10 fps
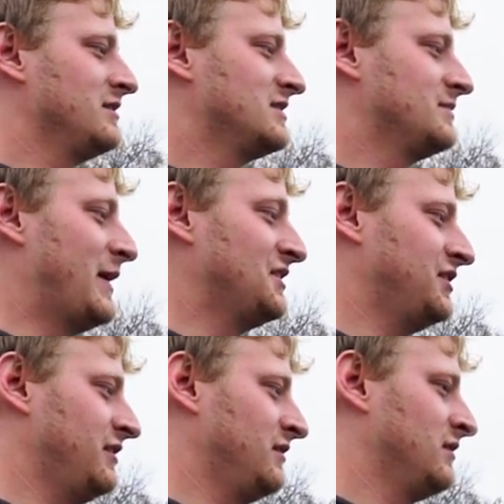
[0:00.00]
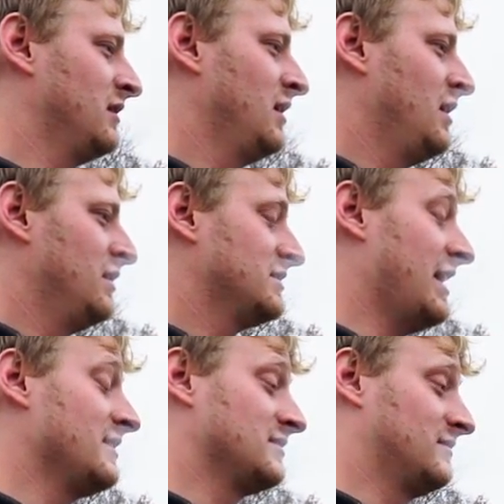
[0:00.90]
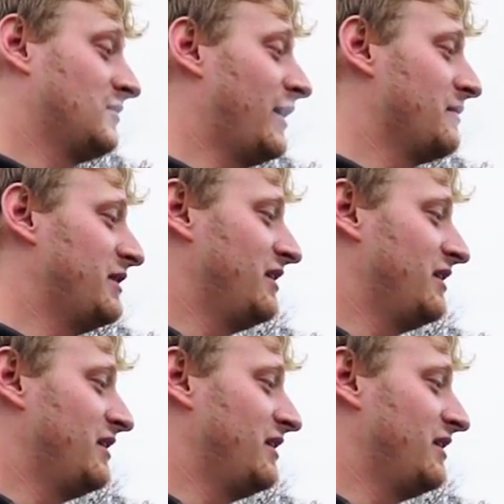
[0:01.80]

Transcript: Suspension has quite a bit